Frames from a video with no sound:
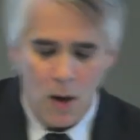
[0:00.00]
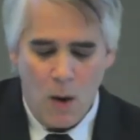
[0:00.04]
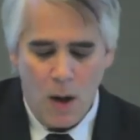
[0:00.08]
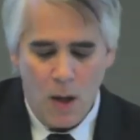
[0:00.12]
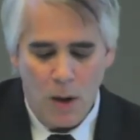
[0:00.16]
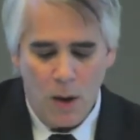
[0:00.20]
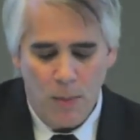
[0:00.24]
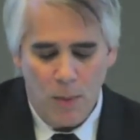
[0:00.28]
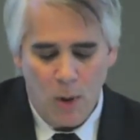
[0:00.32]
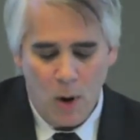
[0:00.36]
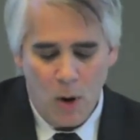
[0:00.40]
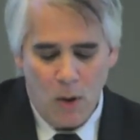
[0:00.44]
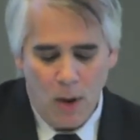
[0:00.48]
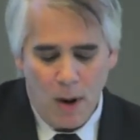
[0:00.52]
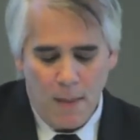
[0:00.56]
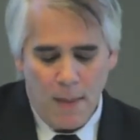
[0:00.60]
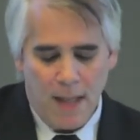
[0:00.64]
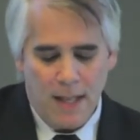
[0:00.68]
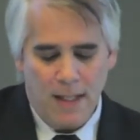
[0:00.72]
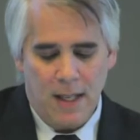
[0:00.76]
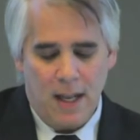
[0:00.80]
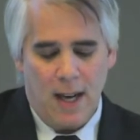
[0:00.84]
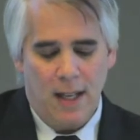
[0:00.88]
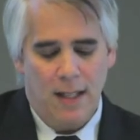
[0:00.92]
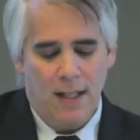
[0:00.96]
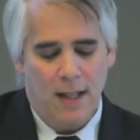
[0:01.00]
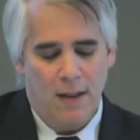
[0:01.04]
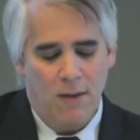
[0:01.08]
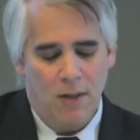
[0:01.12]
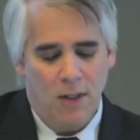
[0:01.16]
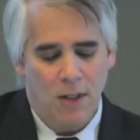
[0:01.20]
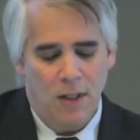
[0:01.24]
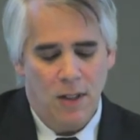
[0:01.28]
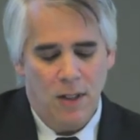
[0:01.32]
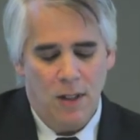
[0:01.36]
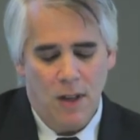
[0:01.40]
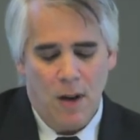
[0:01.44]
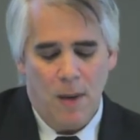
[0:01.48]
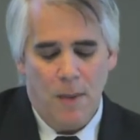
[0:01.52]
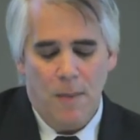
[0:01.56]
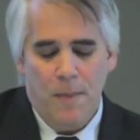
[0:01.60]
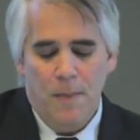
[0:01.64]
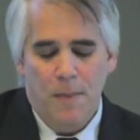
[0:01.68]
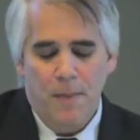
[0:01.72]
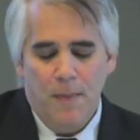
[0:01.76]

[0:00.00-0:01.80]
no other program outside of San Francisco.